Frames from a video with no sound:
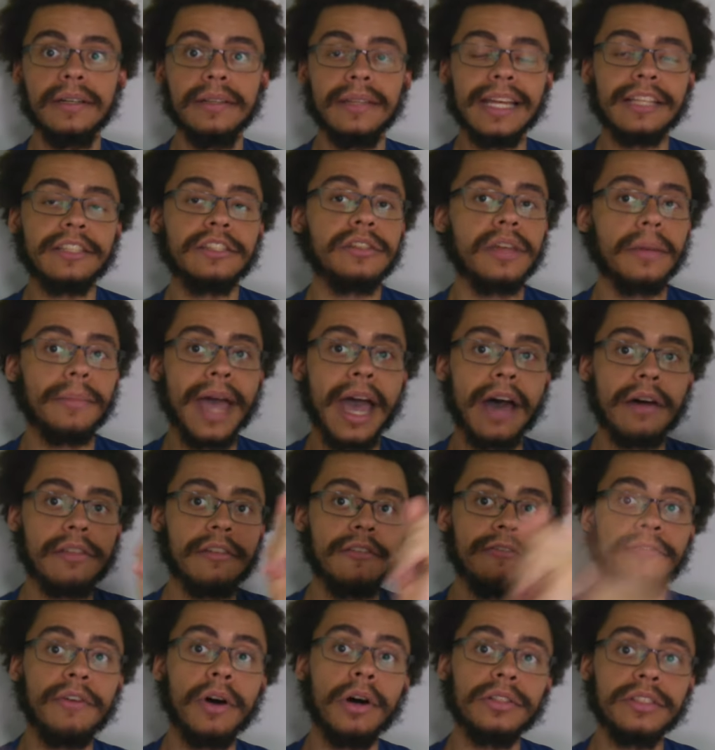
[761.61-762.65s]
That's somehow
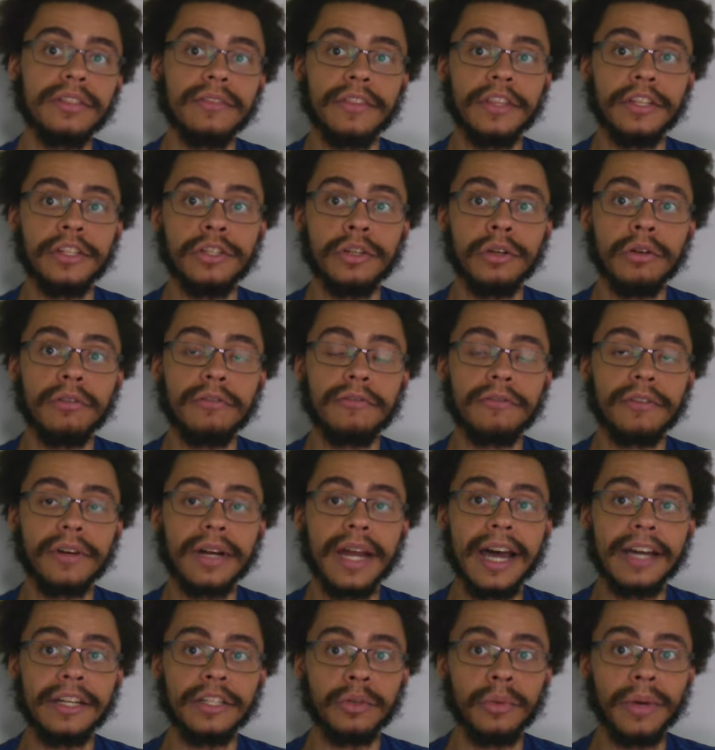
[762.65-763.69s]
the fault of the dude for
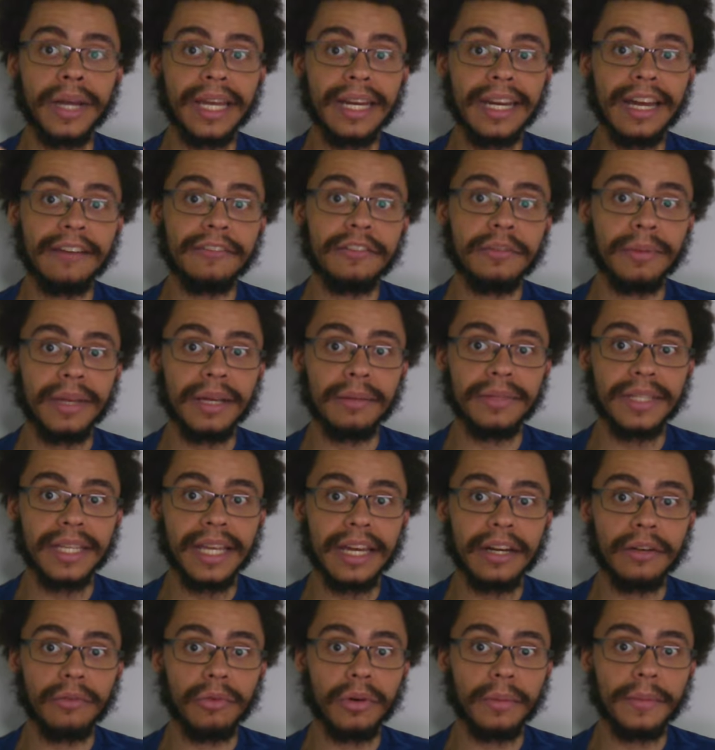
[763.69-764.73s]
not doing enough to be able to
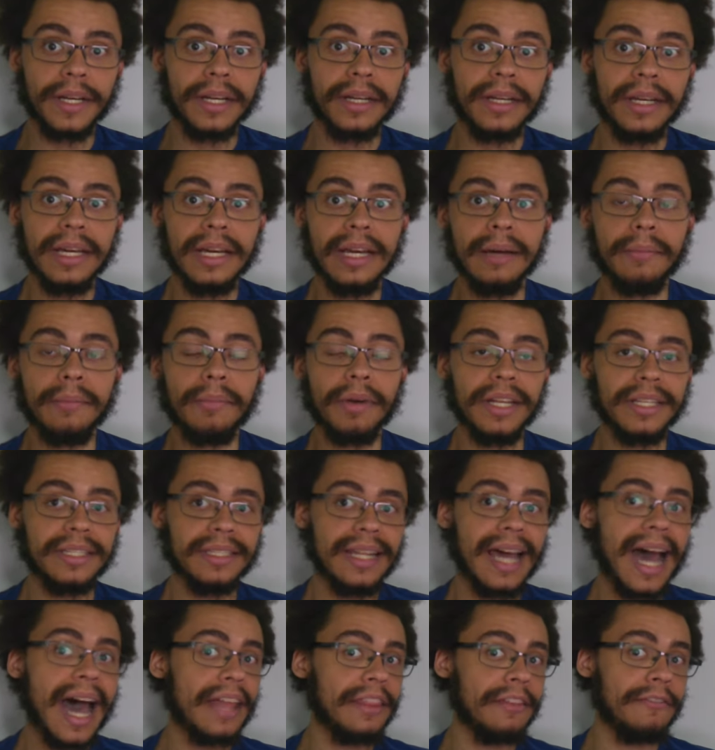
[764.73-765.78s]
get a woman, but it's
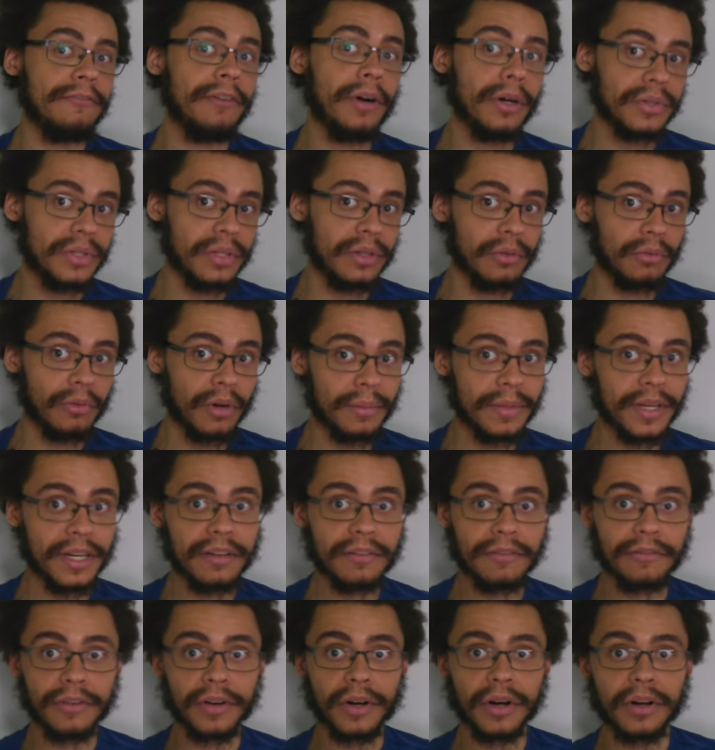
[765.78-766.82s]
not the fault of the
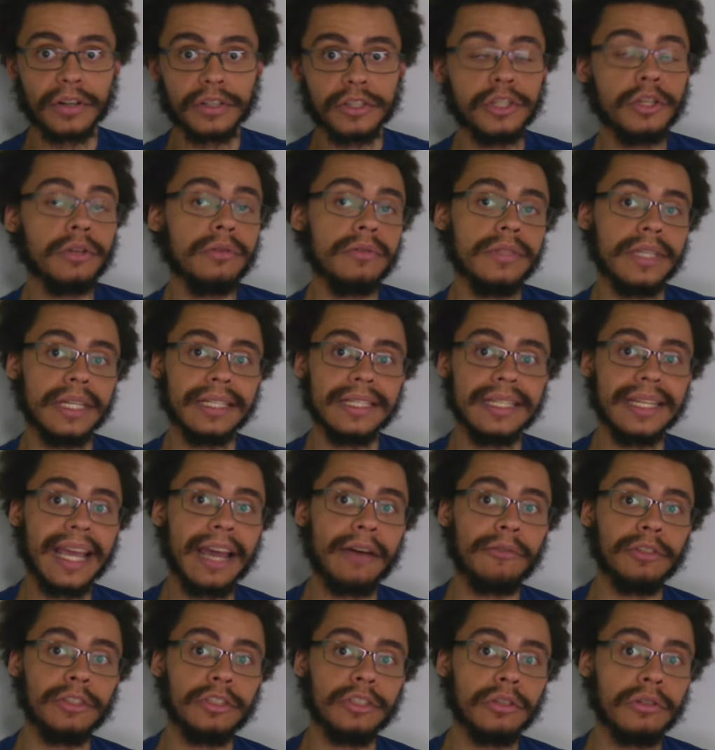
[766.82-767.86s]
woman for choosing to
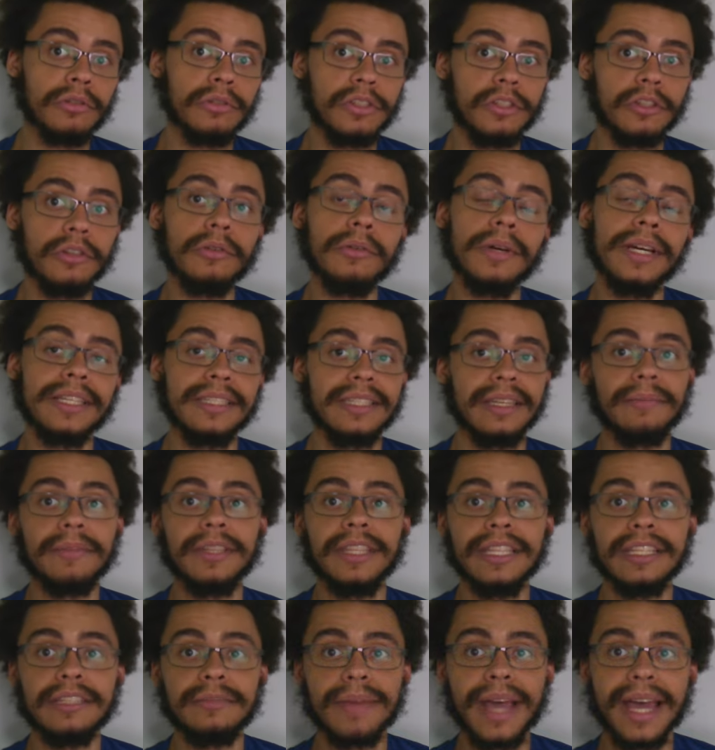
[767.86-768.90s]
get with dudes who
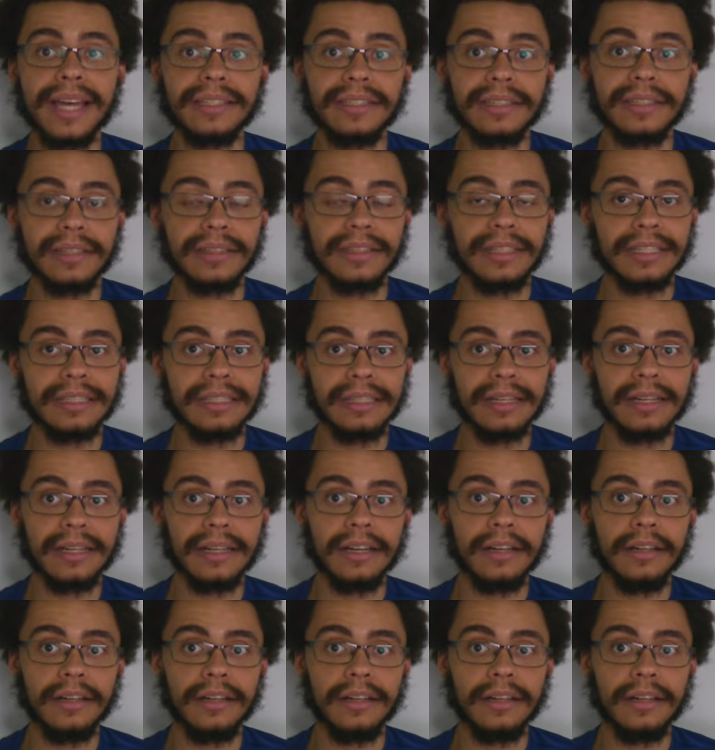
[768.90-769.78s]
exhibit these